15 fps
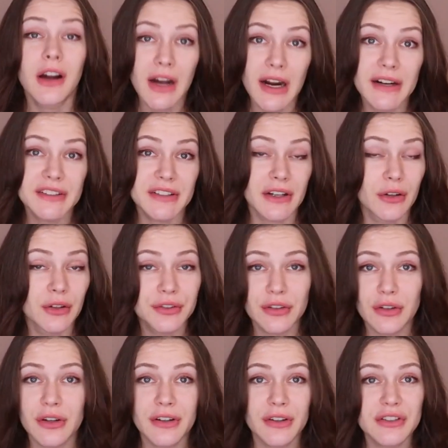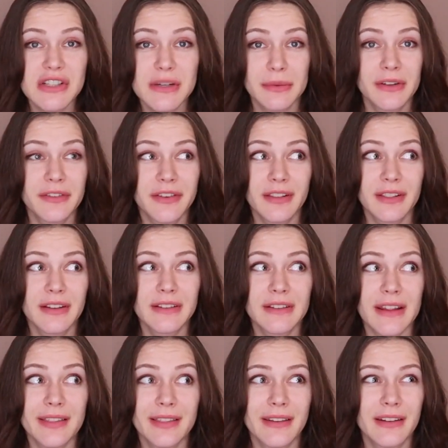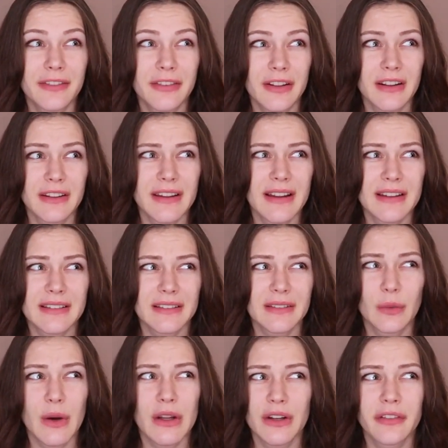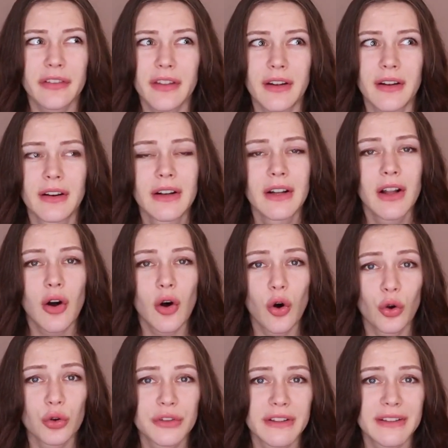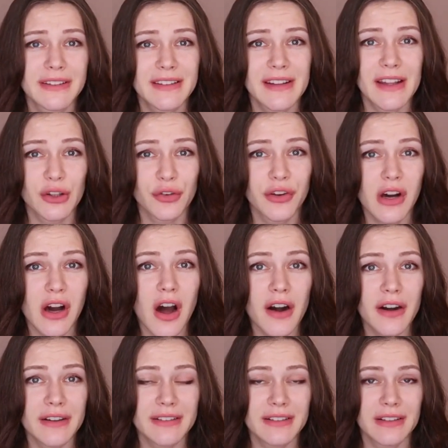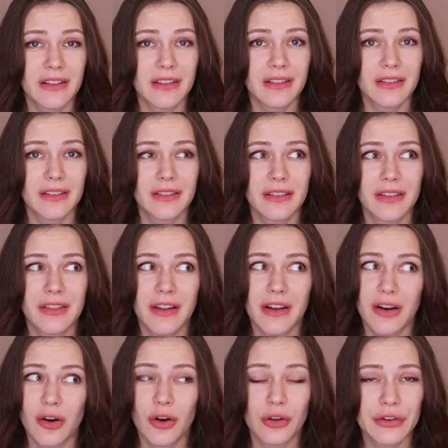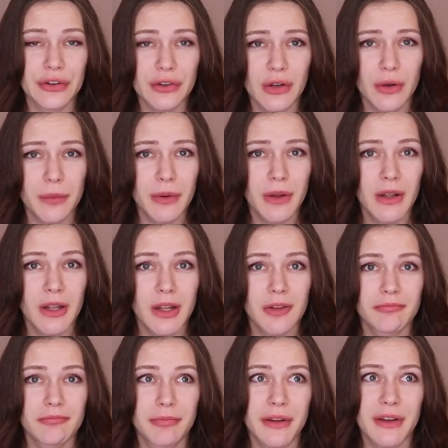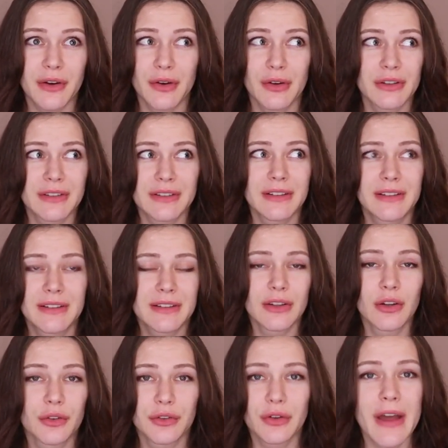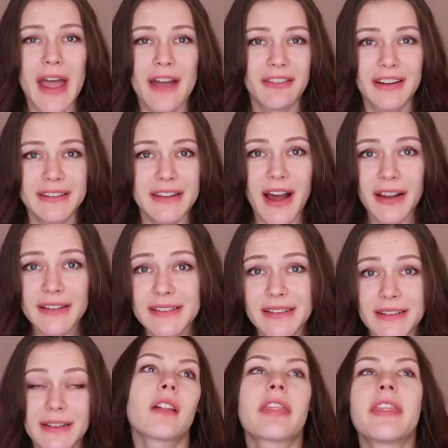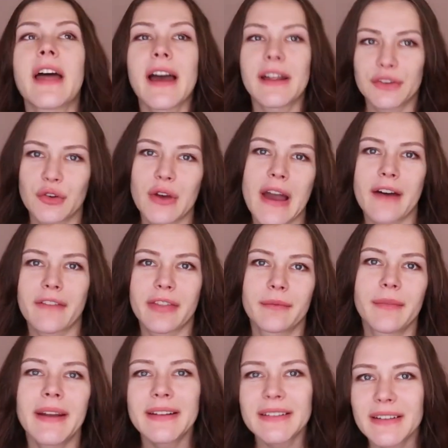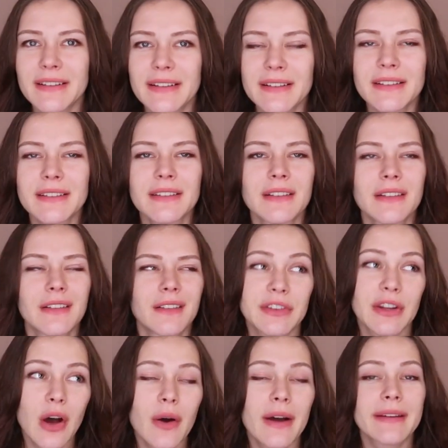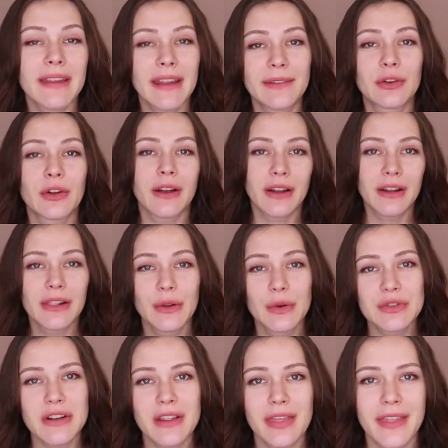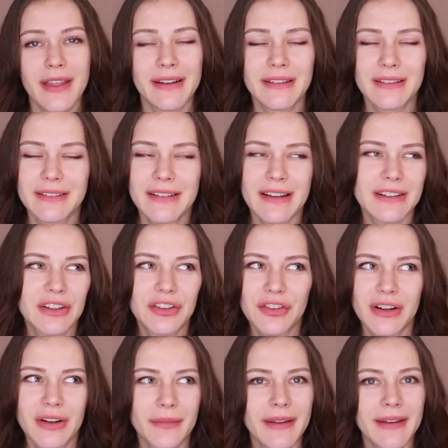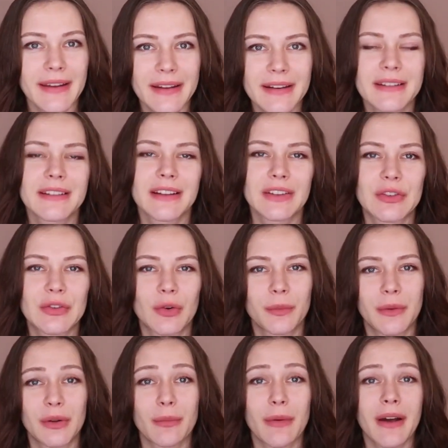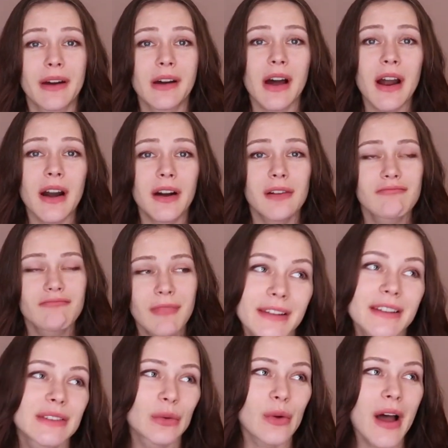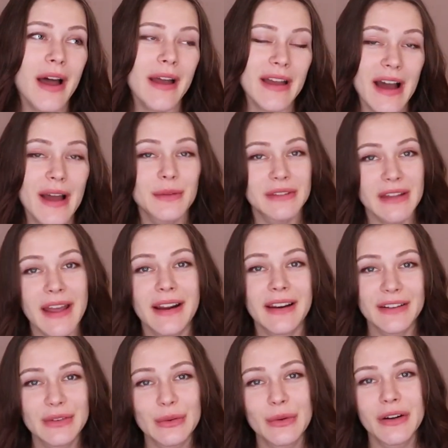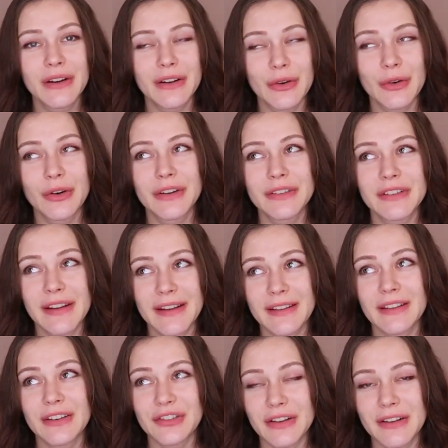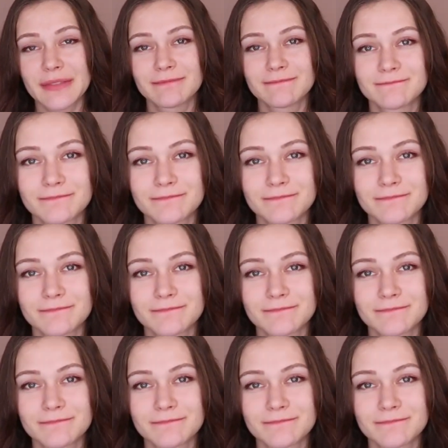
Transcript: Cars are also not cheap in Finland. I think Finland has one of the oldest set of cars in the whole Europe, because it's also heavily taxed. Then you have the maintenance. So I came to a conclusion that it doesn't really make any sense for me to buy a car. This is why I'm cycling to work or taking a train.